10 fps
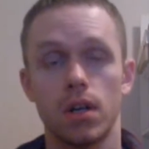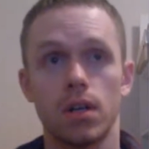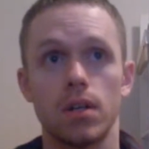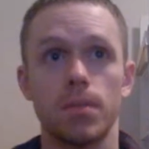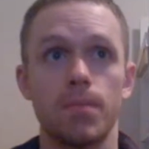
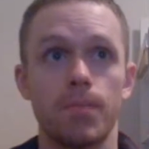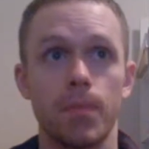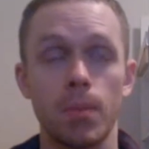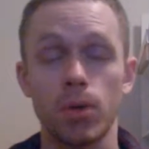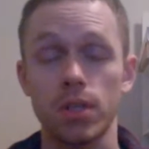
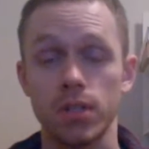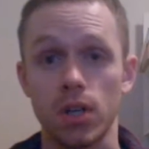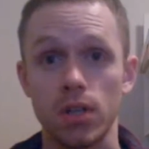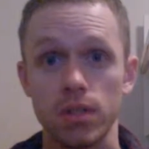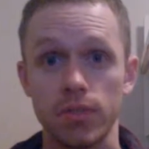My book is
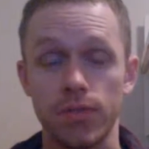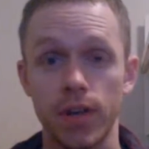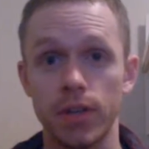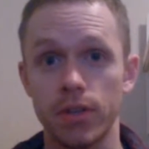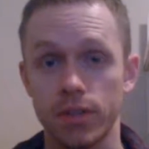called
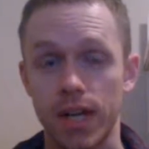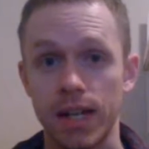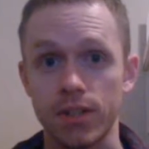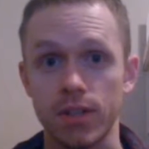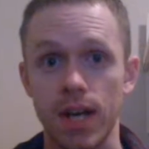Fire Your
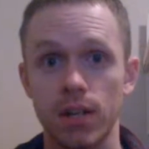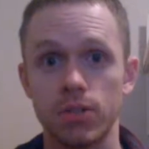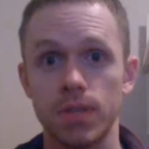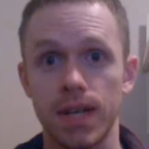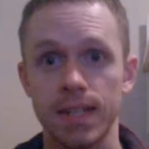Doctor, How
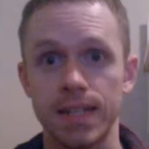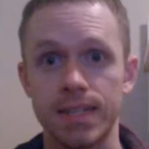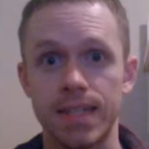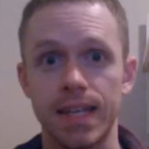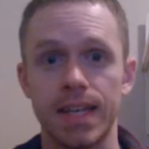to Not Get
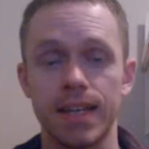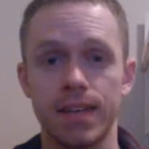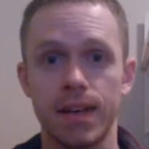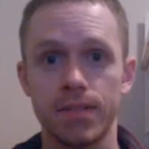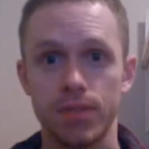Sick
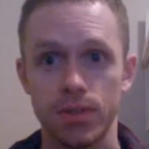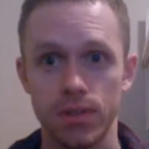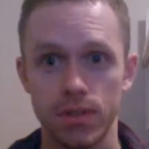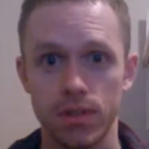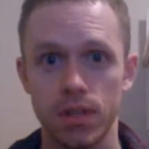Ever.
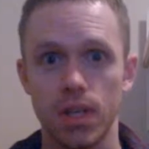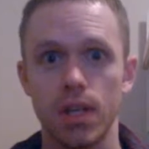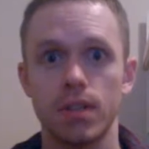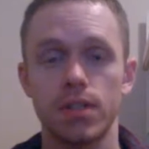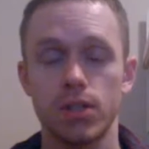
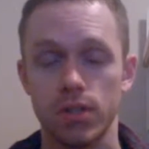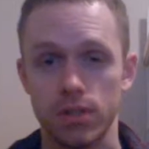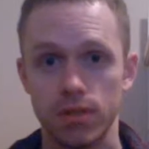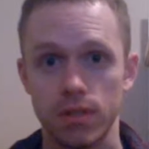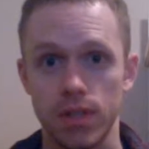
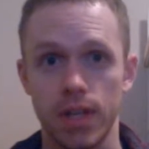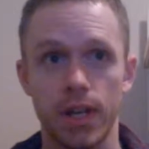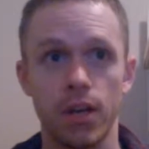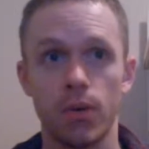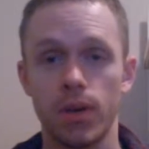Seriously. And
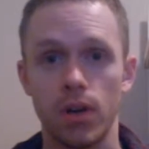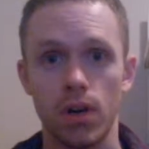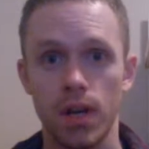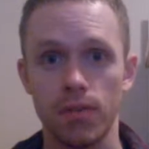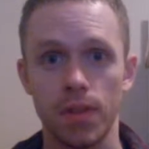I go into
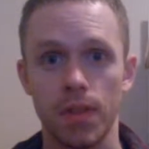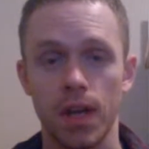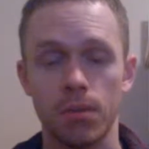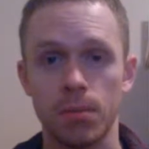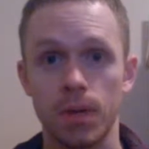
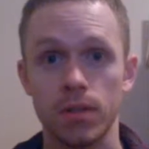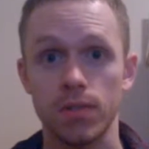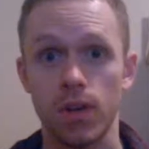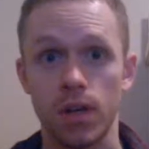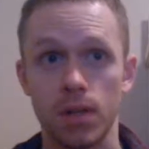everything I'm about to
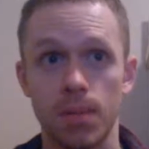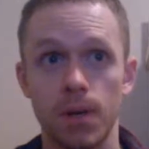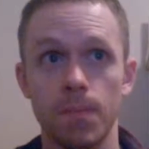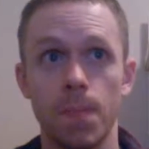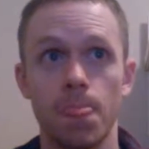talk about.